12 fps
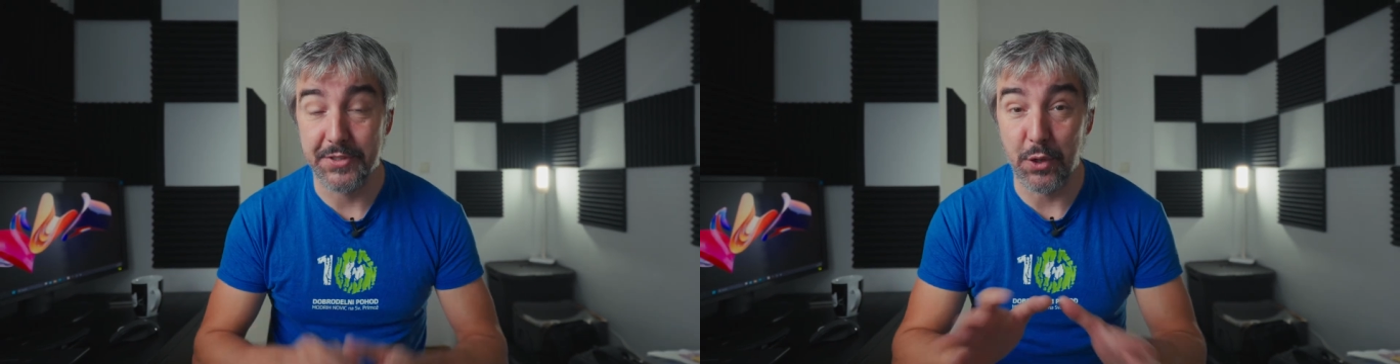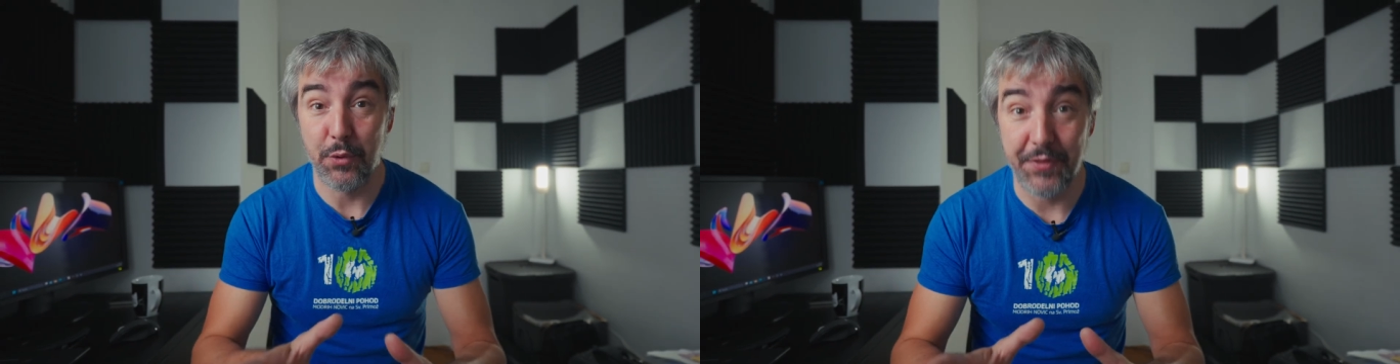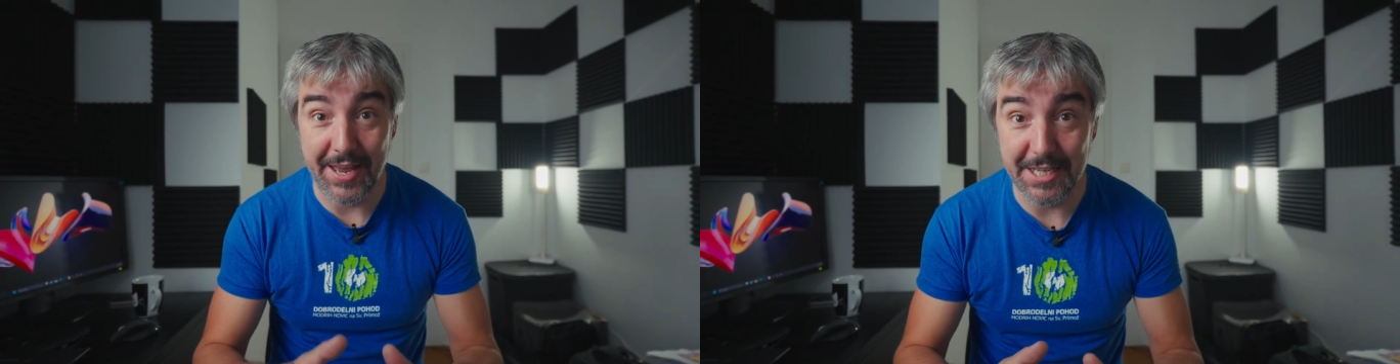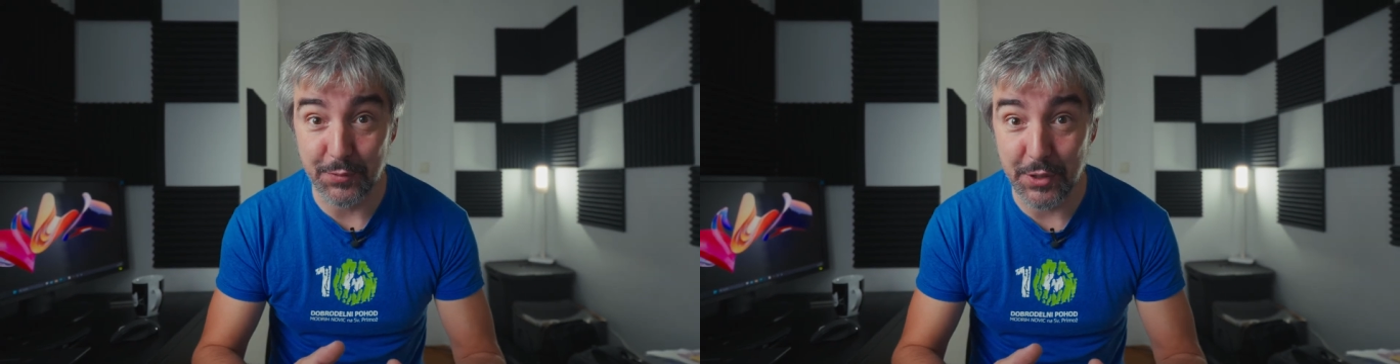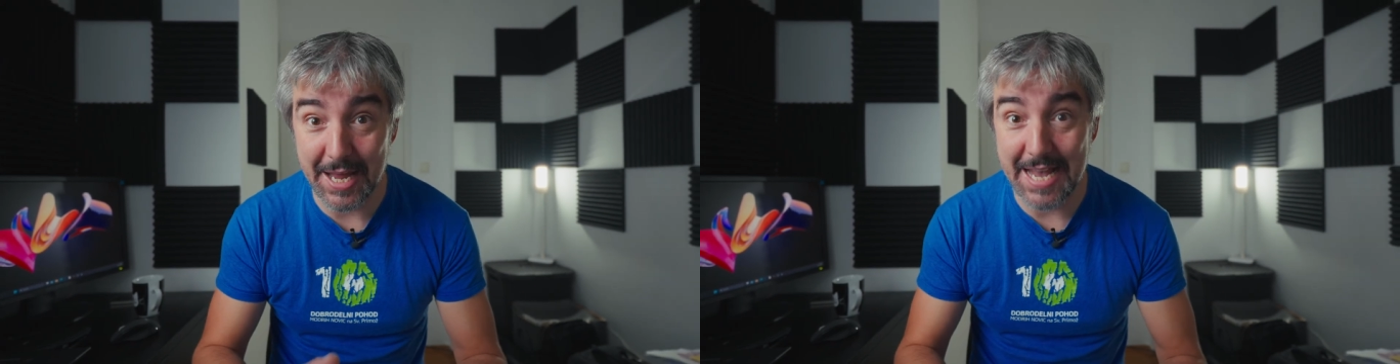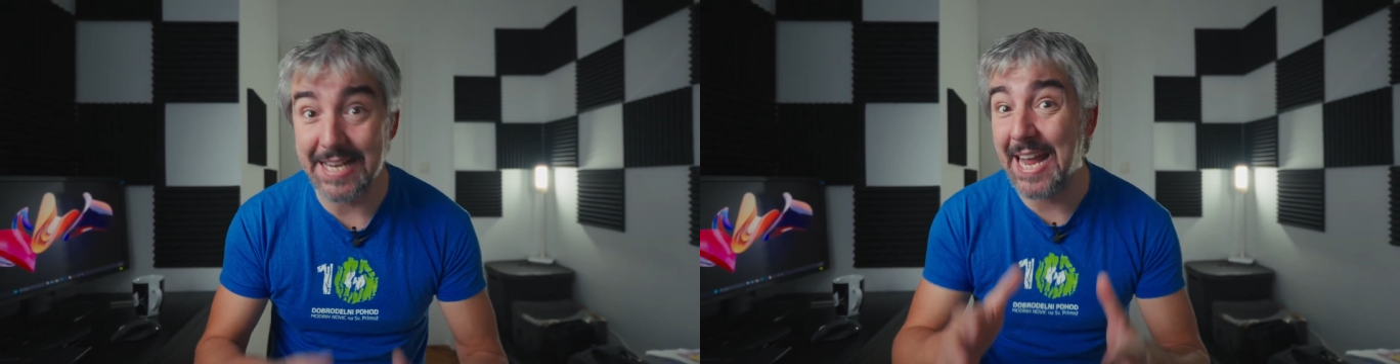So thanks for
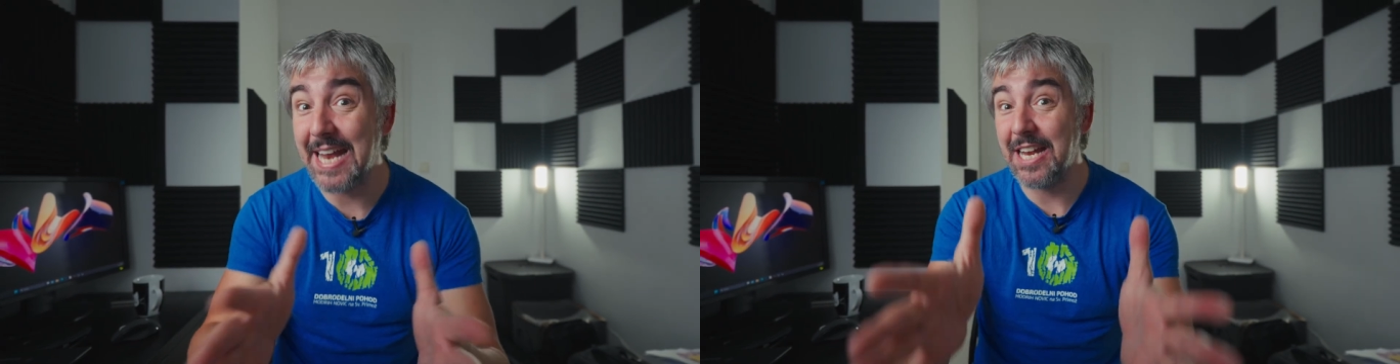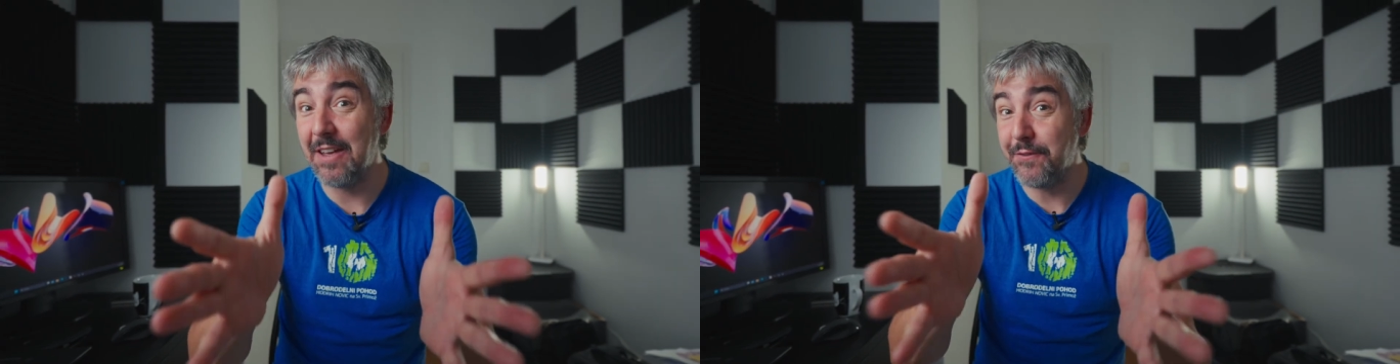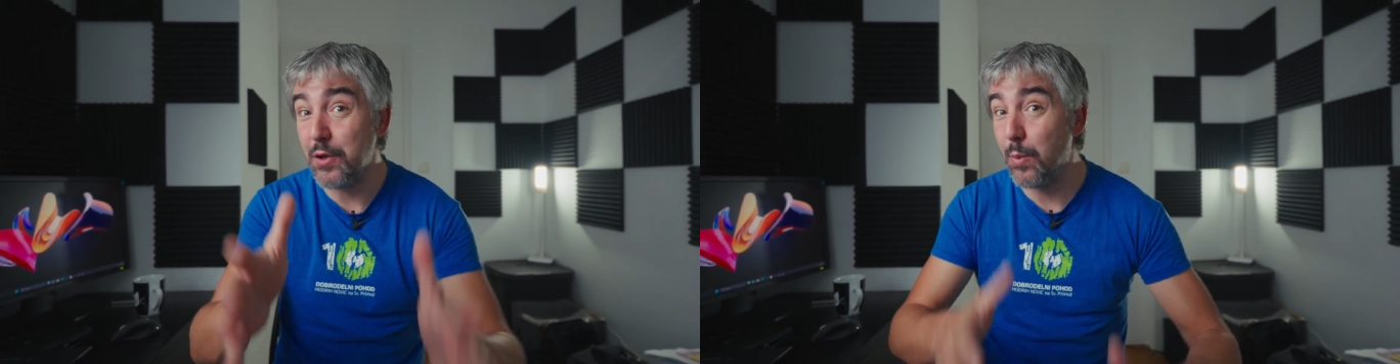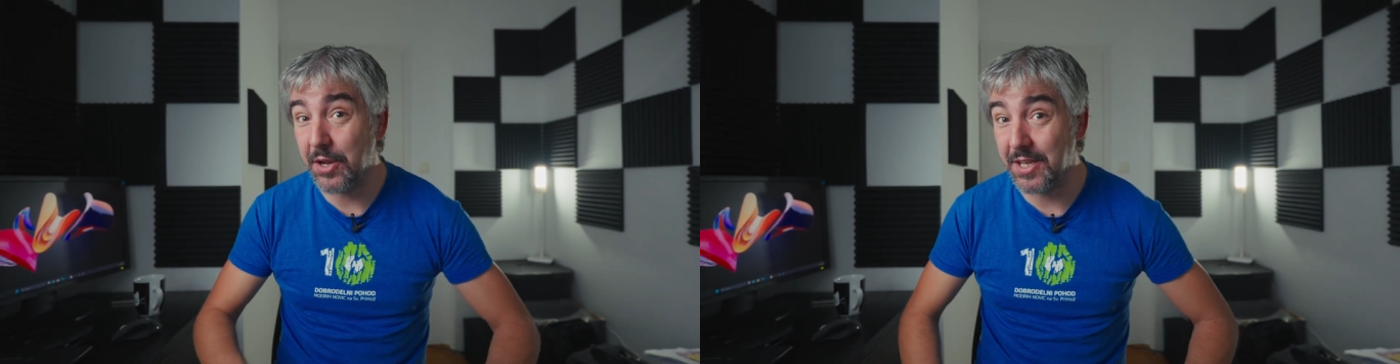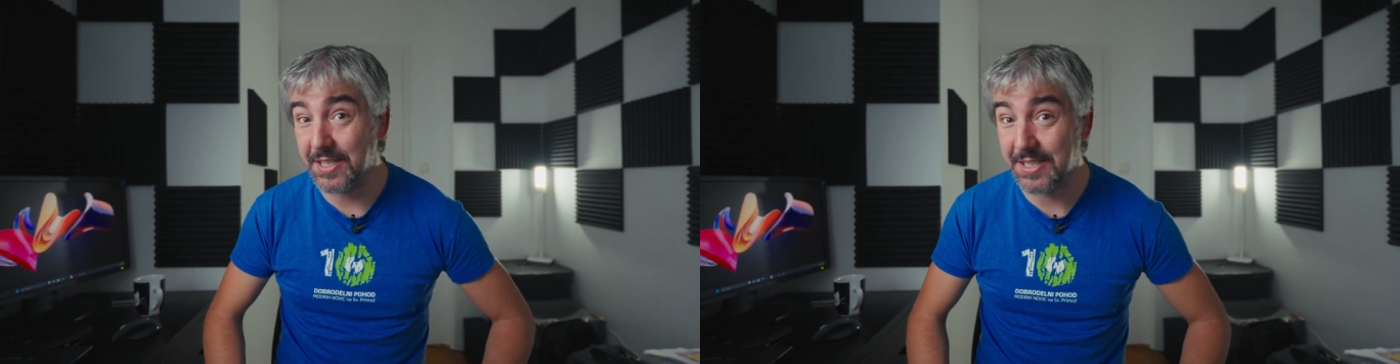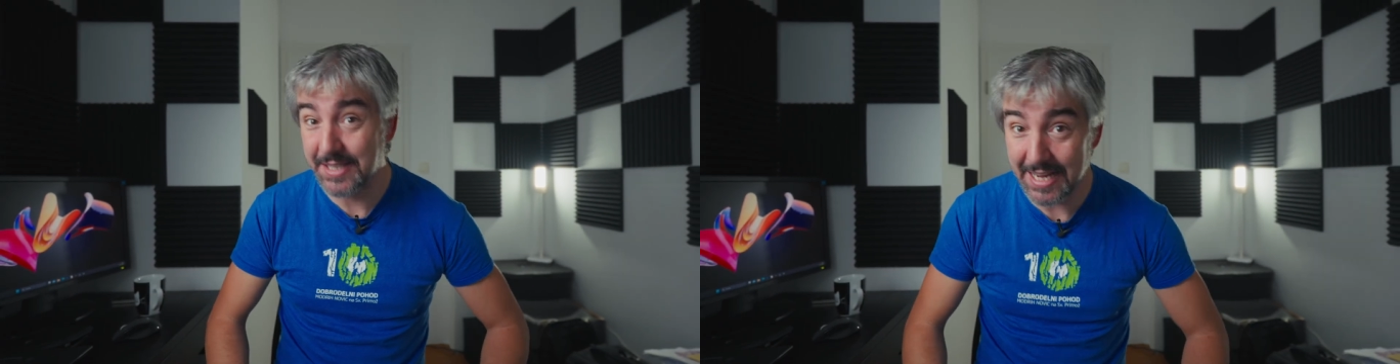that, and if you want
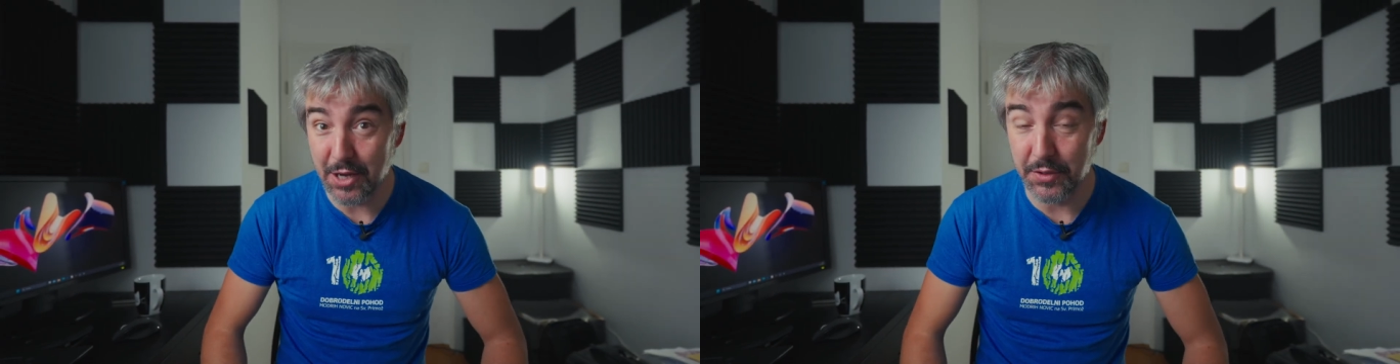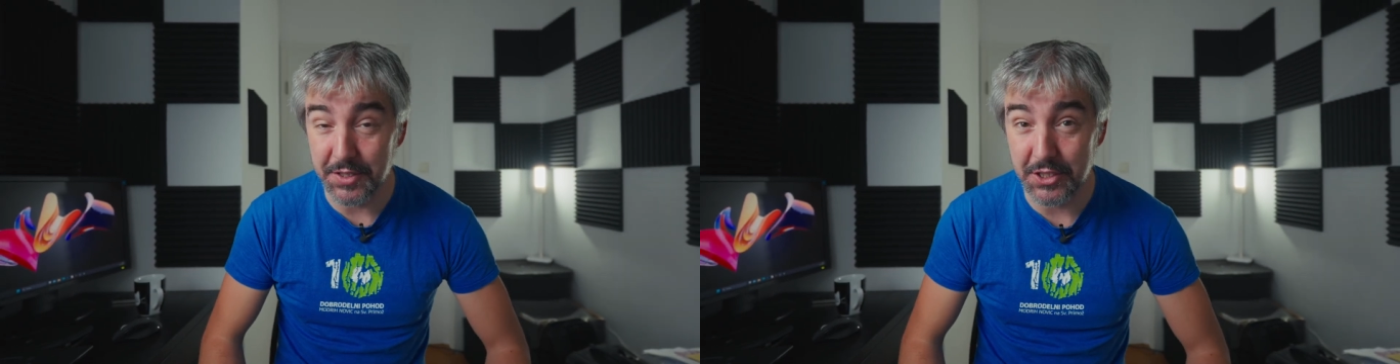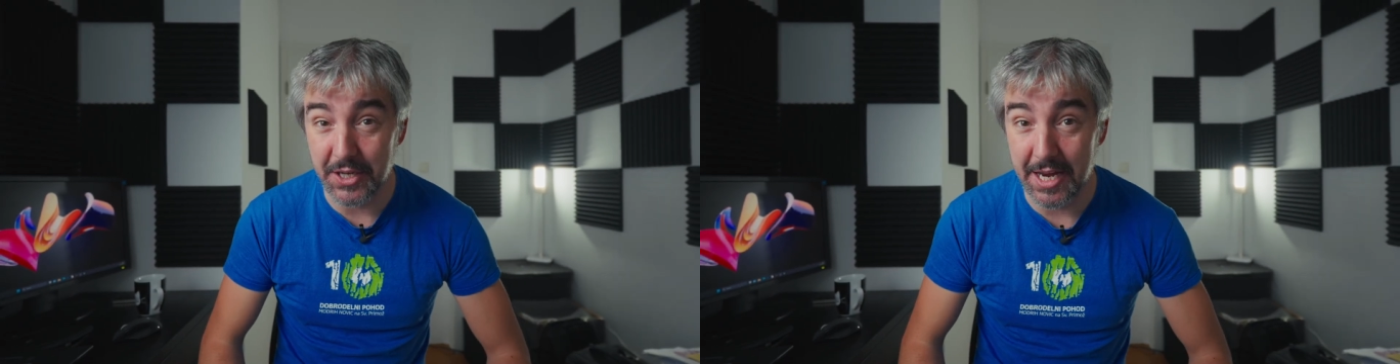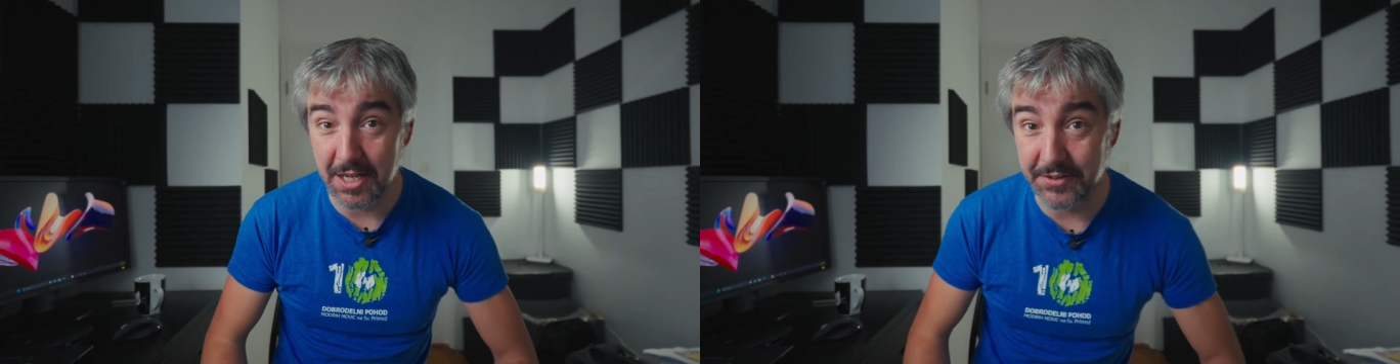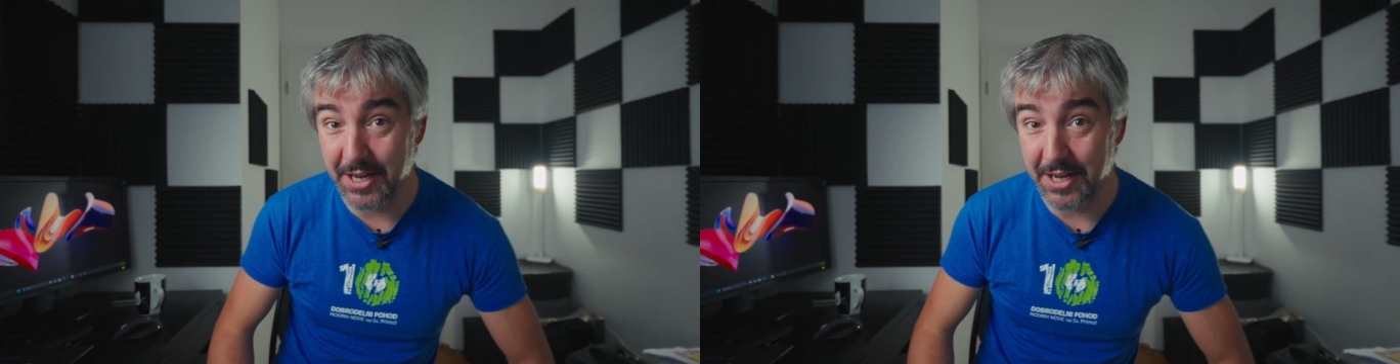to stay on the channel,